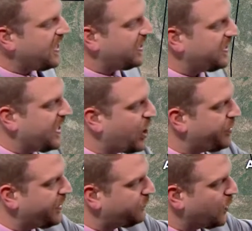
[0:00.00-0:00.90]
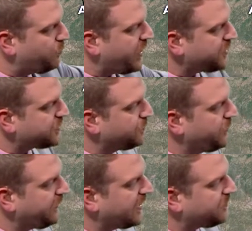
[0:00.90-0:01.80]
and an area of low pressure
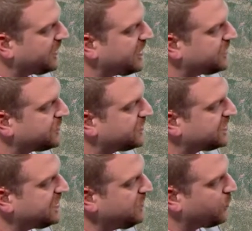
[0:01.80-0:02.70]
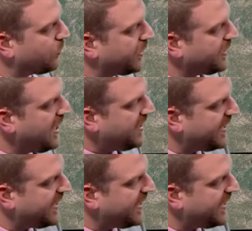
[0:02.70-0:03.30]
moving up the eastern seaboard,